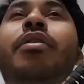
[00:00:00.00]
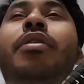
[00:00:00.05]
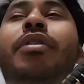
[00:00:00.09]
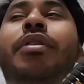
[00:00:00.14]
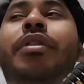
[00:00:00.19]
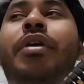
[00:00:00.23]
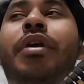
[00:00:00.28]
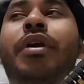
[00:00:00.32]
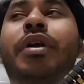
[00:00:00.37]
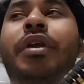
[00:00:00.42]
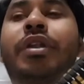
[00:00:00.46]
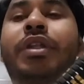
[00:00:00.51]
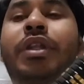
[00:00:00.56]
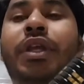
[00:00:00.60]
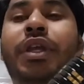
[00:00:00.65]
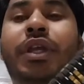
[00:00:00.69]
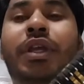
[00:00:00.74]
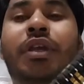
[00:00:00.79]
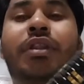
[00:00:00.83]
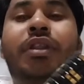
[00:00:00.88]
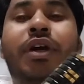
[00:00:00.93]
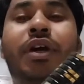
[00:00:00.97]

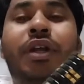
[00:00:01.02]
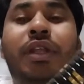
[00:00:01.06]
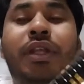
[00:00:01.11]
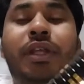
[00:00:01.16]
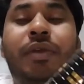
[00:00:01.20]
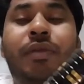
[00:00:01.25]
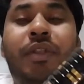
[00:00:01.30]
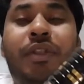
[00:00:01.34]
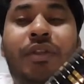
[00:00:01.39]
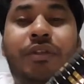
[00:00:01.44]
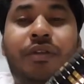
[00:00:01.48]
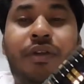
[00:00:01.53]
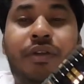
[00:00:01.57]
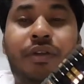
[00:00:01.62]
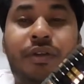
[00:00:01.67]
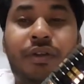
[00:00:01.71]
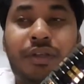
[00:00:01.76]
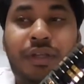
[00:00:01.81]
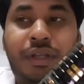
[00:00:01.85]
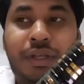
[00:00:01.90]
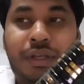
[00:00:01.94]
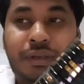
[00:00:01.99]
30 US dollar.
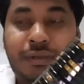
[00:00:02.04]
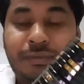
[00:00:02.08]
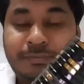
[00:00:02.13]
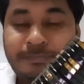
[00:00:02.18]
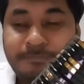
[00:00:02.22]
Yeah,